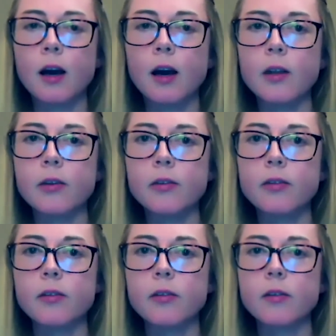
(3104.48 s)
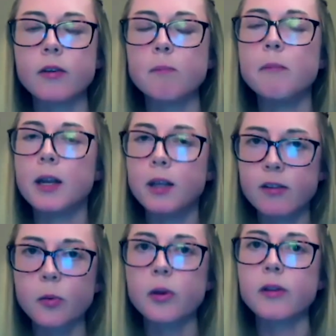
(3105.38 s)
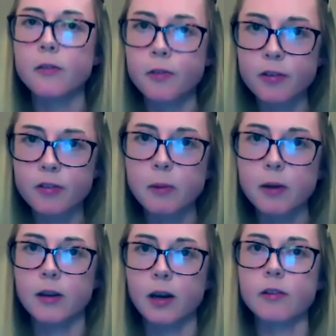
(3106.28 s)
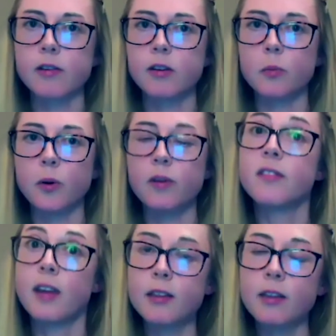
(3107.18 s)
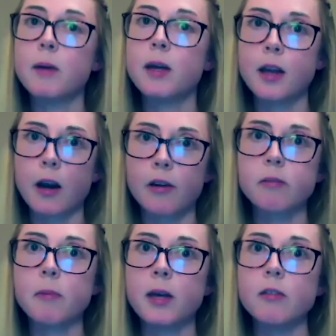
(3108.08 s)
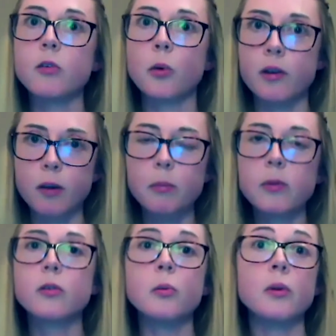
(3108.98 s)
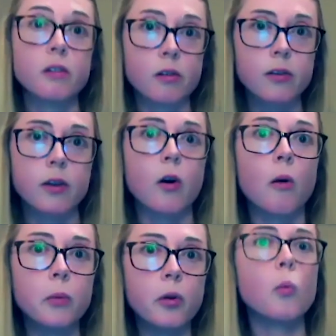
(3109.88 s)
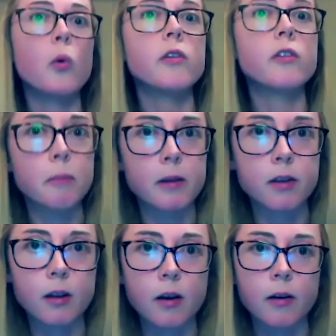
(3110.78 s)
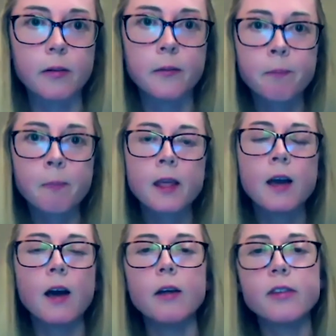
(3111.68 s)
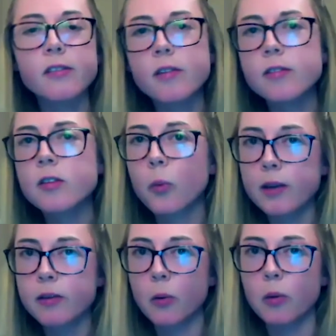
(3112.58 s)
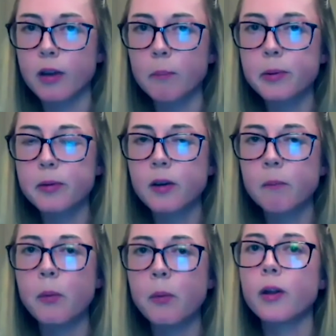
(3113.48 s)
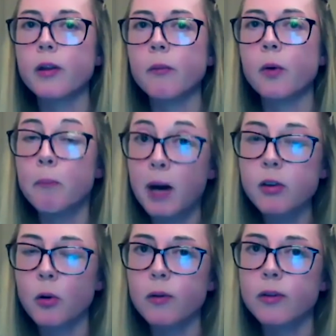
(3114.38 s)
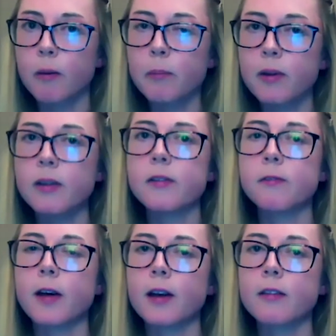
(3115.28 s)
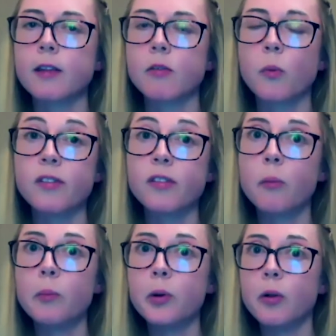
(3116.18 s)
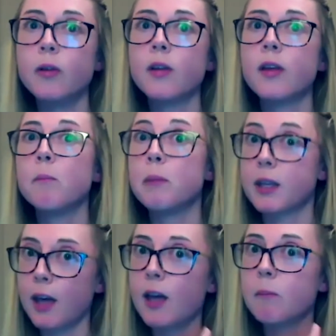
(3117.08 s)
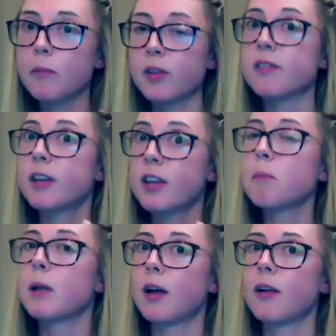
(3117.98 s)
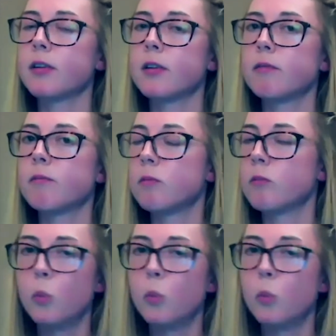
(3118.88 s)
And many historians who've written about the Irish in the war said that many Irishmen joined up to ensure the Home Rule would come into law. And this doesn't quite hold up, but what might hold up is the fact that once Home Rule became sticking plaster